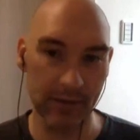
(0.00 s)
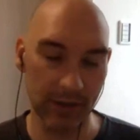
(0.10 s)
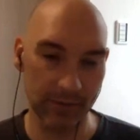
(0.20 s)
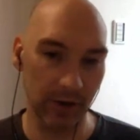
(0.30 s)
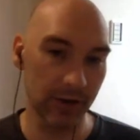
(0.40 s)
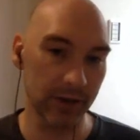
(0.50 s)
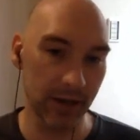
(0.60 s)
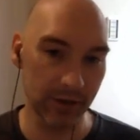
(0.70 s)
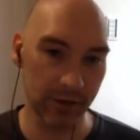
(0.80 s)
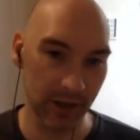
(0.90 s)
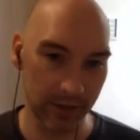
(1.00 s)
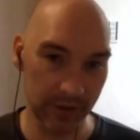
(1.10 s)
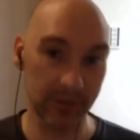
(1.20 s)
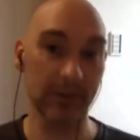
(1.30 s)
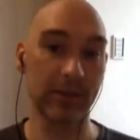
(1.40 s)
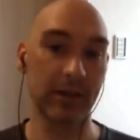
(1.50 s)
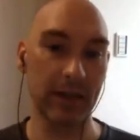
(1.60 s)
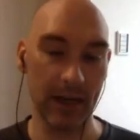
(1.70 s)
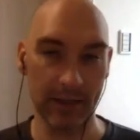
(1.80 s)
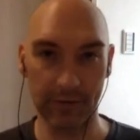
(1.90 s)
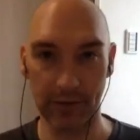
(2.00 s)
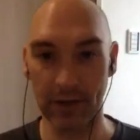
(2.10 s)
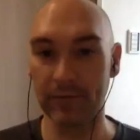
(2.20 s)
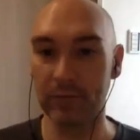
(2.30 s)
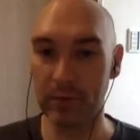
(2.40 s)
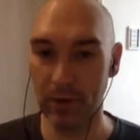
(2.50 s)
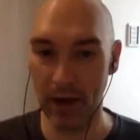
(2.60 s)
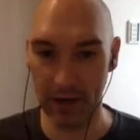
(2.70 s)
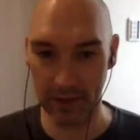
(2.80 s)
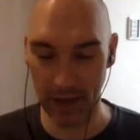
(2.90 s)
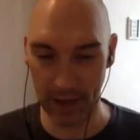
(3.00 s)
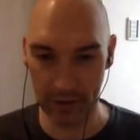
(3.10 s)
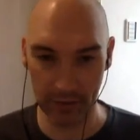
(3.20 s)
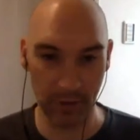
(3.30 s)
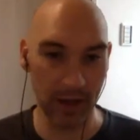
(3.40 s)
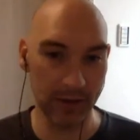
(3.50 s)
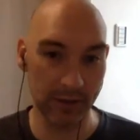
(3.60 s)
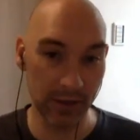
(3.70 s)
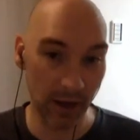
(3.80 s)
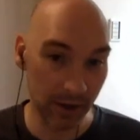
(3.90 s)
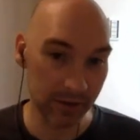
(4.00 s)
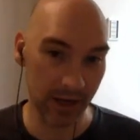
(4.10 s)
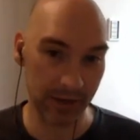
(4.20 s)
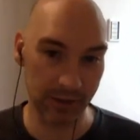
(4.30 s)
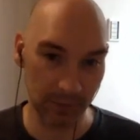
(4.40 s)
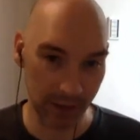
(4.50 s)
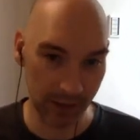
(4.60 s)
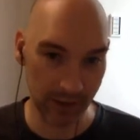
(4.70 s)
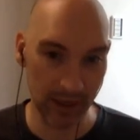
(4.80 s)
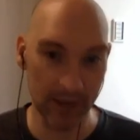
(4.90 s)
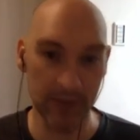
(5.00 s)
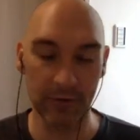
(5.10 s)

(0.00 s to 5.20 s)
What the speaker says: as far as I understand, this is the kind of the government body that Japan does actually recognize.